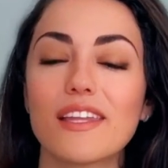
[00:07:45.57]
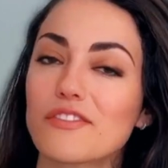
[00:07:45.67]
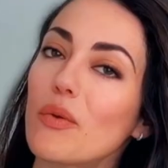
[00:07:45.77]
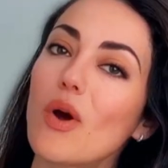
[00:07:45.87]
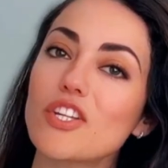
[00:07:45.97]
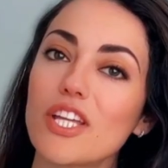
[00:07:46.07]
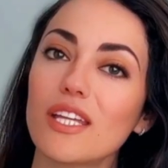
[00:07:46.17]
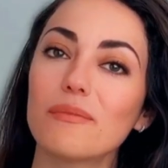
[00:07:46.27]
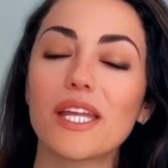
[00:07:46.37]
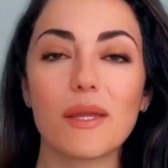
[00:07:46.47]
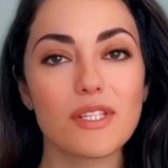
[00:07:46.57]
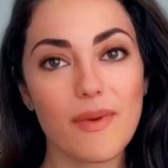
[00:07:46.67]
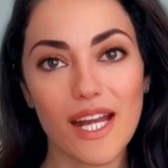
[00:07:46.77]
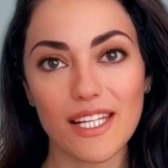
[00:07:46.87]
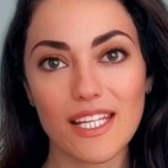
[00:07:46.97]
Thanks for watching. My name is
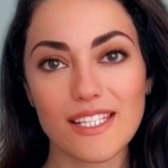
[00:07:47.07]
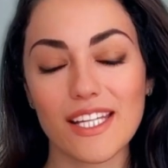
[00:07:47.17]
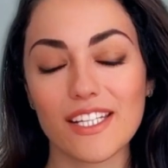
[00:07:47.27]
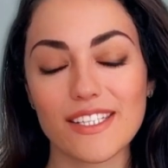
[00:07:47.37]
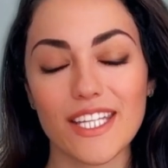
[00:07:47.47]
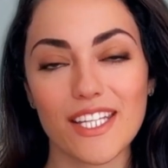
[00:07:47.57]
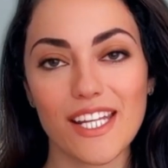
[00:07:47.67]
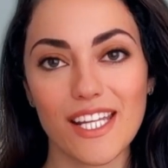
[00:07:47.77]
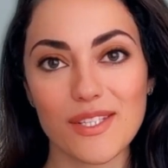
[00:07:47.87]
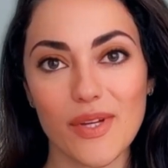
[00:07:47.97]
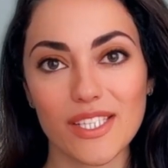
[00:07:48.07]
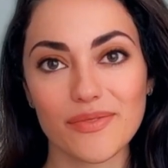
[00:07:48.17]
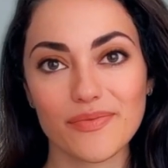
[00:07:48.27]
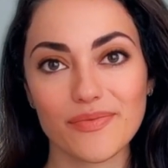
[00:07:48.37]
Pardis, and I'll see you in the next one.